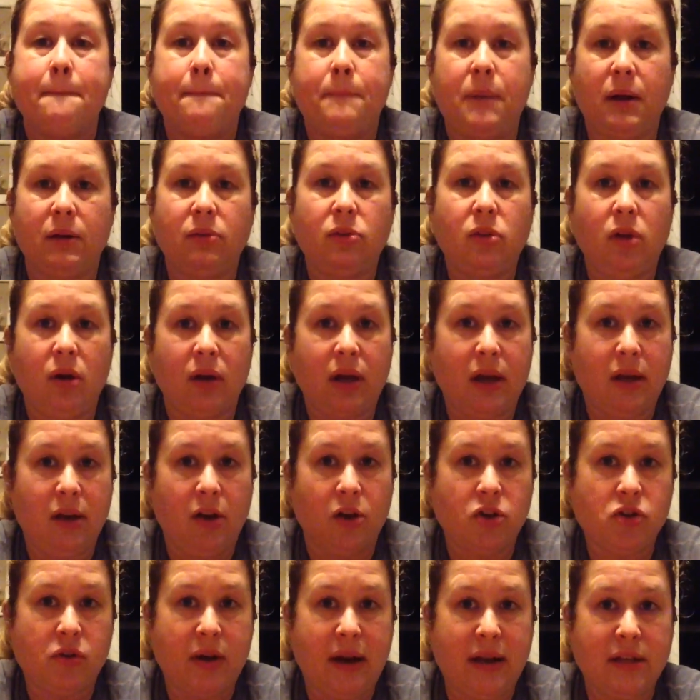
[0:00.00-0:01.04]
But look at
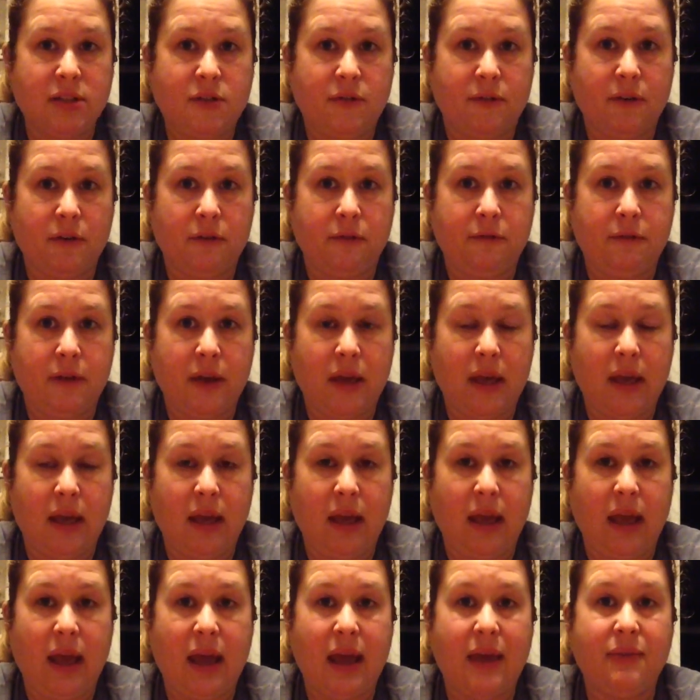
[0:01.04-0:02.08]
your transfer
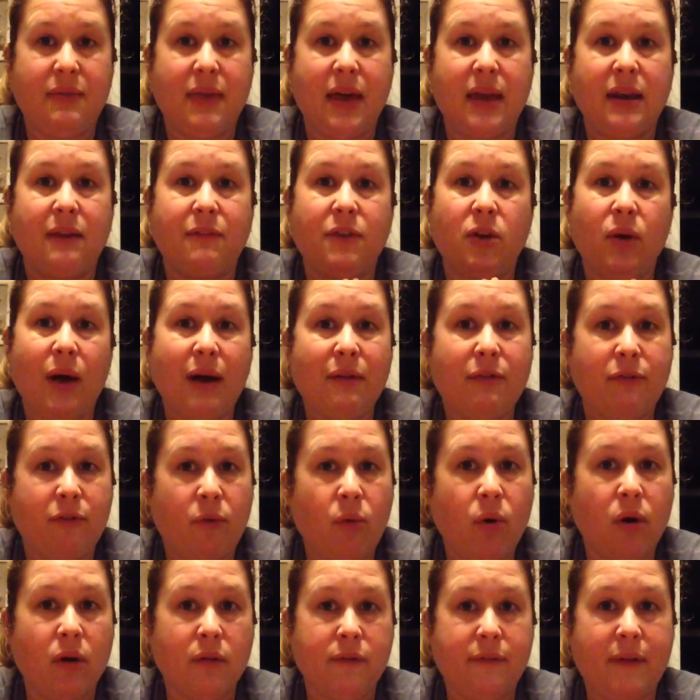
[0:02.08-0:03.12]
fee. And then if you have
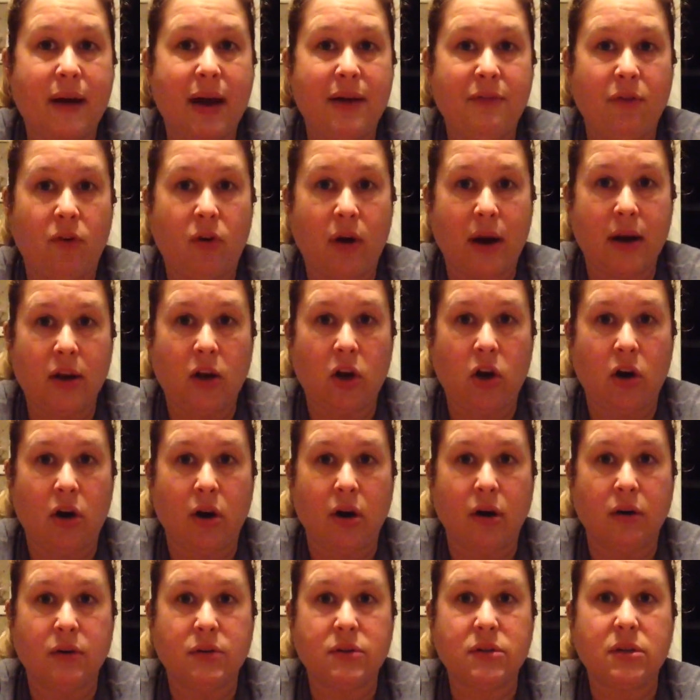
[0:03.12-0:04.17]
4 or 5 credit
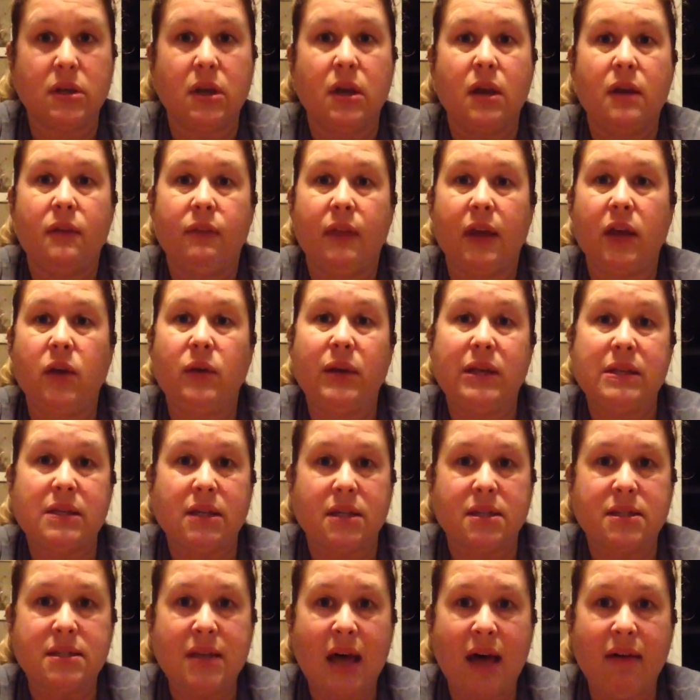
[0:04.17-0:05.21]
cards that you need to
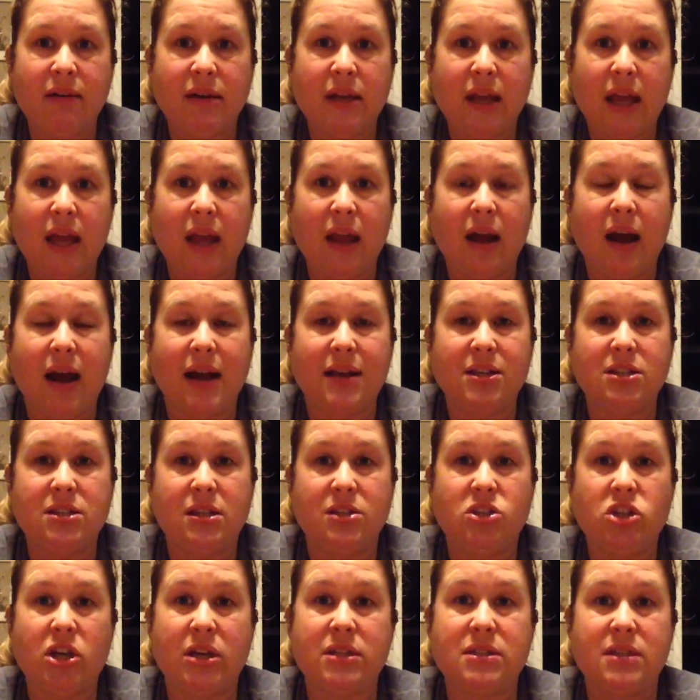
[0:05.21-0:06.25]
consolidate, I'd
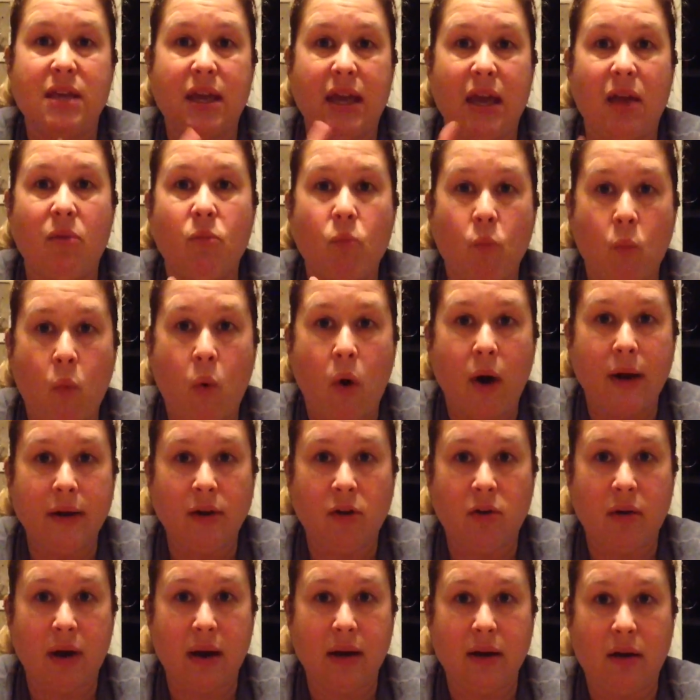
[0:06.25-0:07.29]
suggest taking one
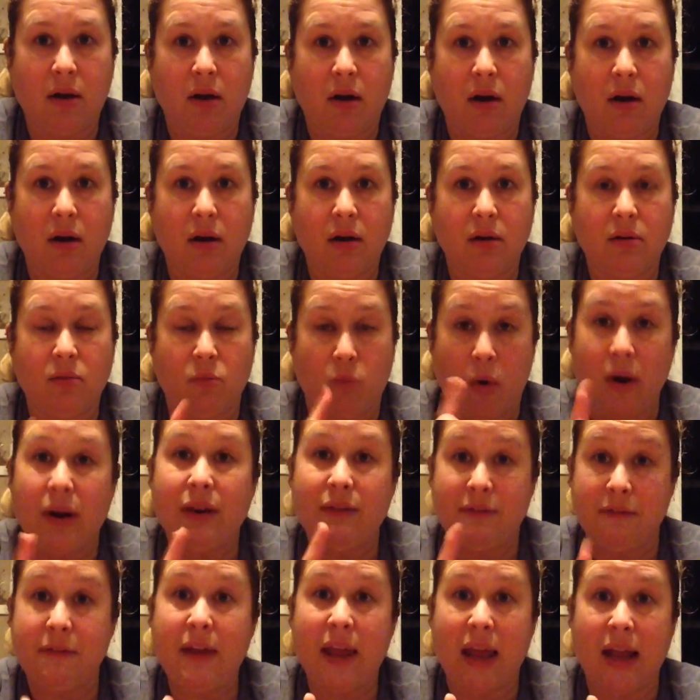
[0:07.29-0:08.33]
credit card, one
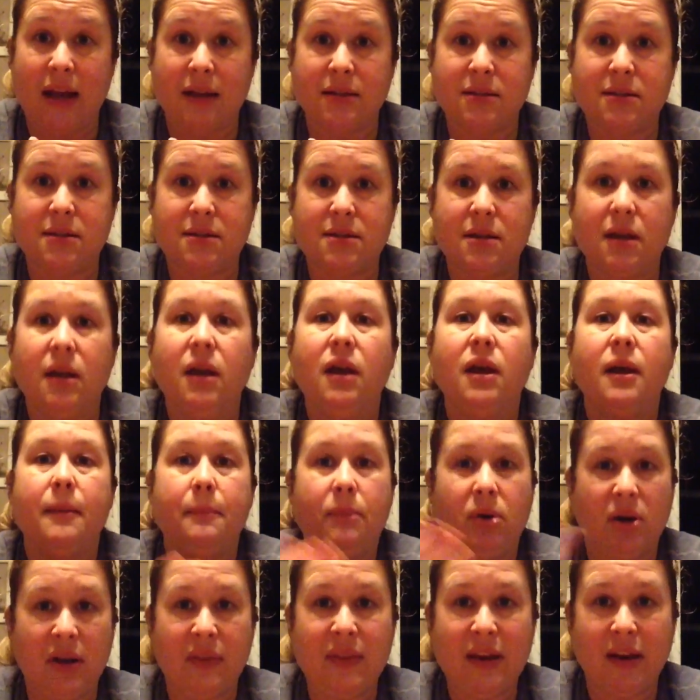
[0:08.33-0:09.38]
advance,
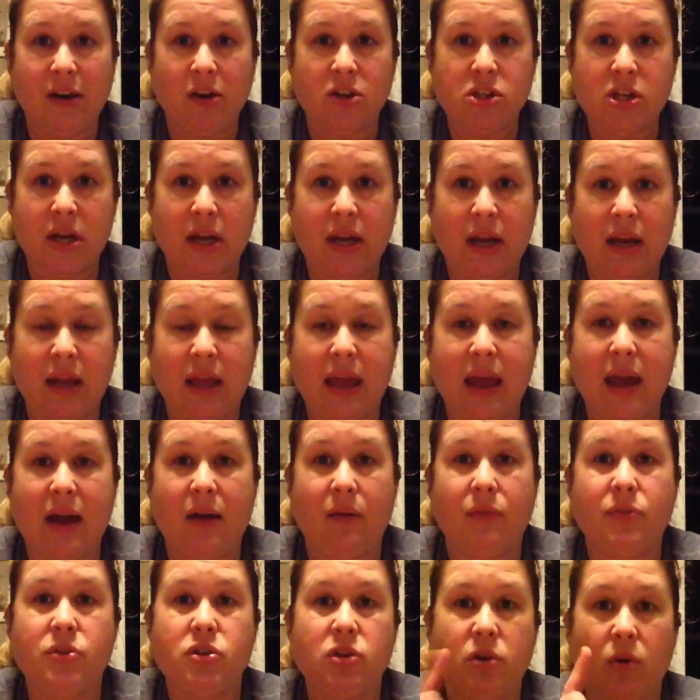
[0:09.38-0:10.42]
putting that in your checking
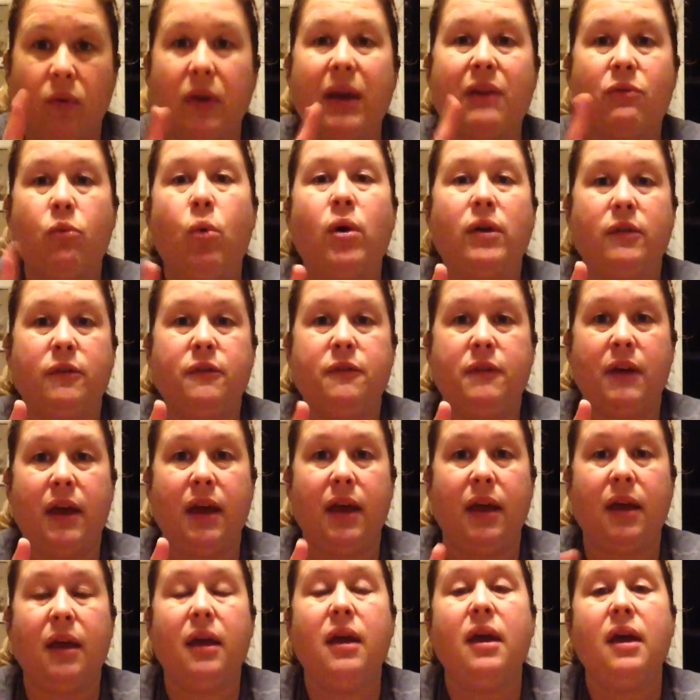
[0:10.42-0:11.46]
account so you only have one
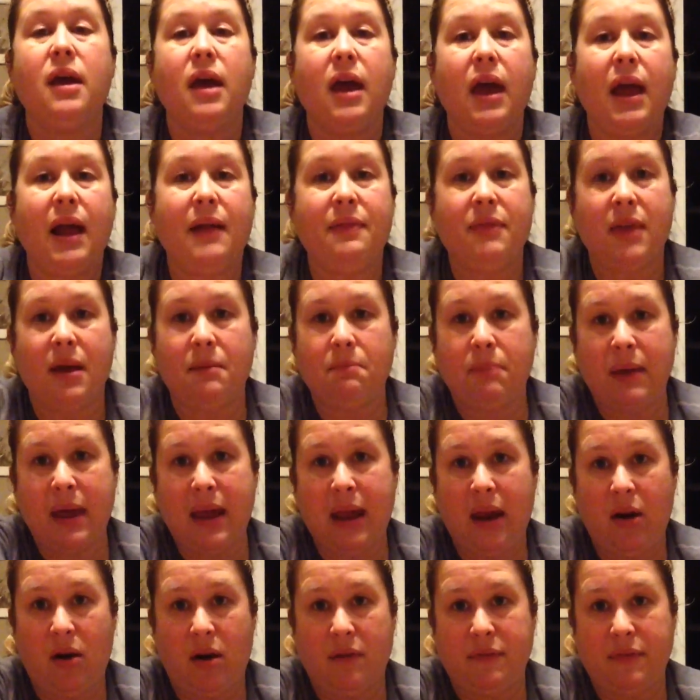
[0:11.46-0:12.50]
fee, and then
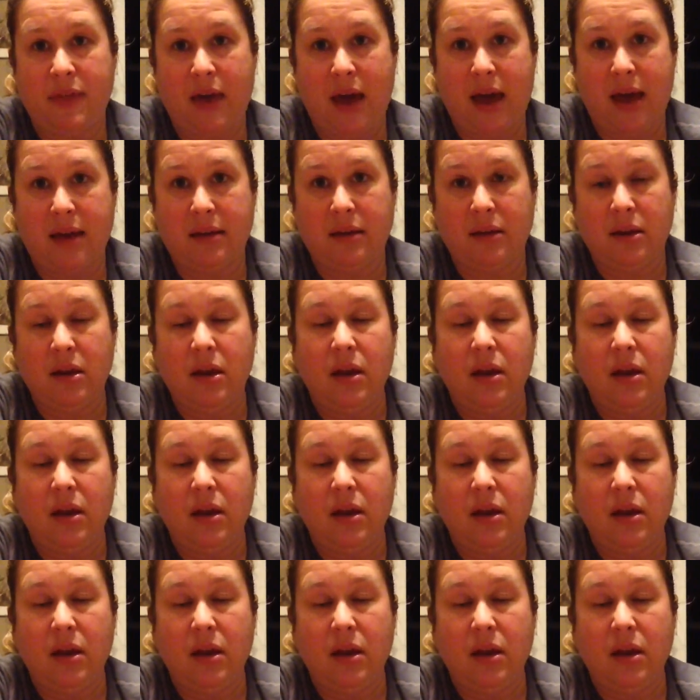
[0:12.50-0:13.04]
paying off that.